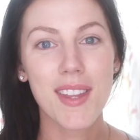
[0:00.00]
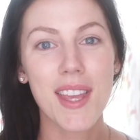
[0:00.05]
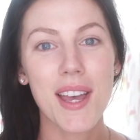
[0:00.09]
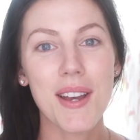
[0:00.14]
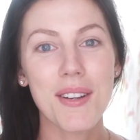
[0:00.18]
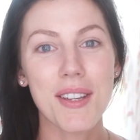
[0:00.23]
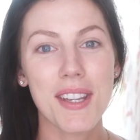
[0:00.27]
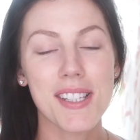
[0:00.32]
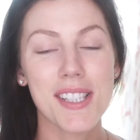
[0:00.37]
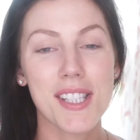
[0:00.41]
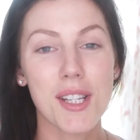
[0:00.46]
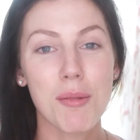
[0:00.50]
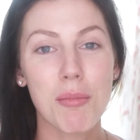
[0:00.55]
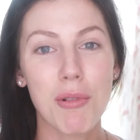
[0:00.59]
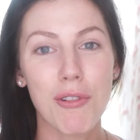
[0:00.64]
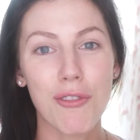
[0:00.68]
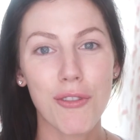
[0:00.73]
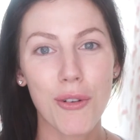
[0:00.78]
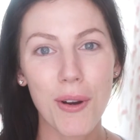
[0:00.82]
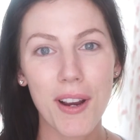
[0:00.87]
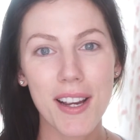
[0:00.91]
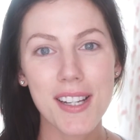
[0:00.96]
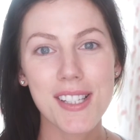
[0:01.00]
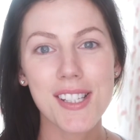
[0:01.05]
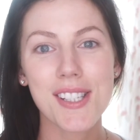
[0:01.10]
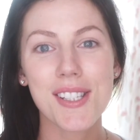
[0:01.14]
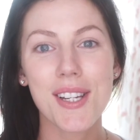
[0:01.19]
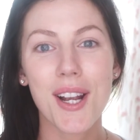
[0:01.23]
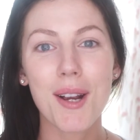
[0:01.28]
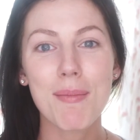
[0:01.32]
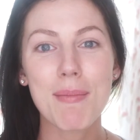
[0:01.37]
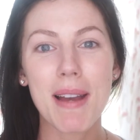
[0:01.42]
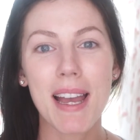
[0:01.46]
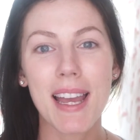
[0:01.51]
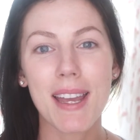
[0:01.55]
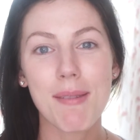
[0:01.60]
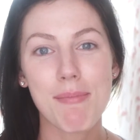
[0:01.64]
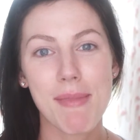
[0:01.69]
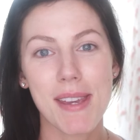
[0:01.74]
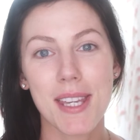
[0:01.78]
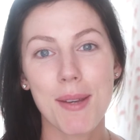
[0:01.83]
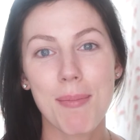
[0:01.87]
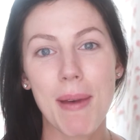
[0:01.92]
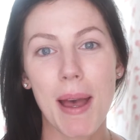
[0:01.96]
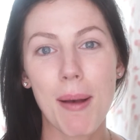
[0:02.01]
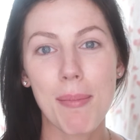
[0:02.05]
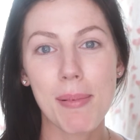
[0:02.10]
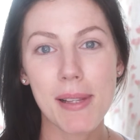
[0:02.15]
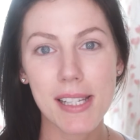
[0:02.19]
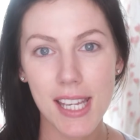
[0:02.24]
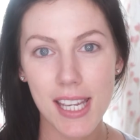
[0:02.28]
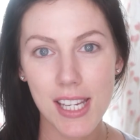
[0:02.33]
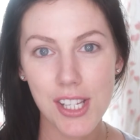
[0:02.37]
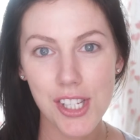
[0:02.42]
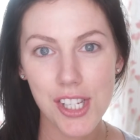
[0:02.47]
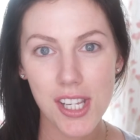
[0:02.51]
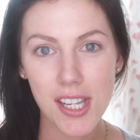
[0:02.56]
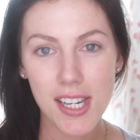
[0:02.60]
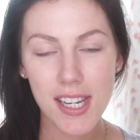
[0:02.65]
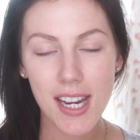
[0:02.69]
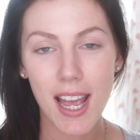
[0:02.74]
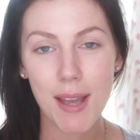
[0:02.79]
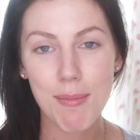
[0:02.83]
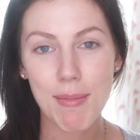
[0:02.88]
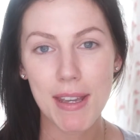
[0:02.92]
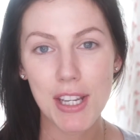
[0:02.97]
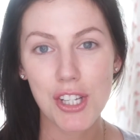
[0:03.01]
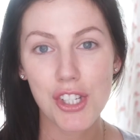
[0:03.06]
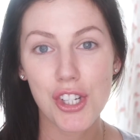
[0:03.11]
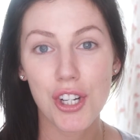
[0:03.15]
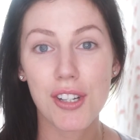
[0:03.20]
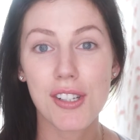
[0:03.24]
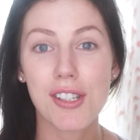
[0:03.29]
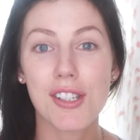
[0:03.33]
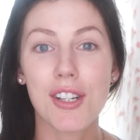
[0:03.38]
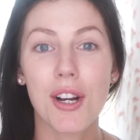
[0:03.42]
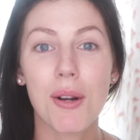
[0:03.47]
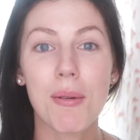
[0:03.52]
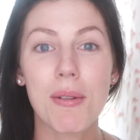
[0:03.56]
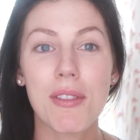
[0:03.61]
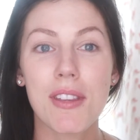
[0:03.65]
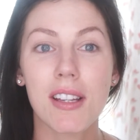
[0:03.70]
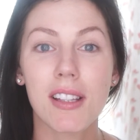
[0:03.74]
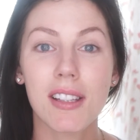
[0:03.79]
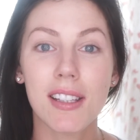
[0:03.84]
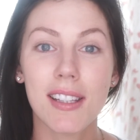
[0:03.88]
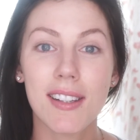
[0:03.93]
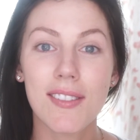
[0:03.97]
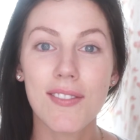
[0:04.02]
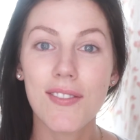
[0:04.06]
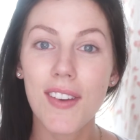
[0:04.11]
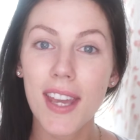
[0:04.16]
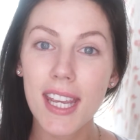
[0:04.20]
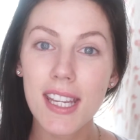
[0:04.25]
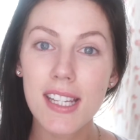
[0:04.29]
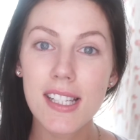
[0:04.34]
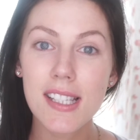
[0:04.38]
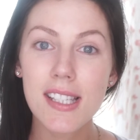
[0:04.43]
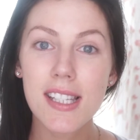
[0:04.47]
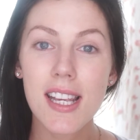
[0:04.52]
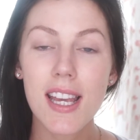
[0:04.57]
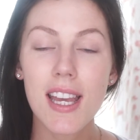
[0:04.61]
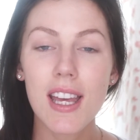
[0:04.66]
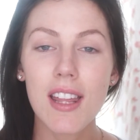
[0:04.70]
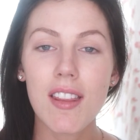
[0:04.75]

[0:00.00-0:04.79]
Okay, so before I start my makeup application, I make sure to start with a clean face.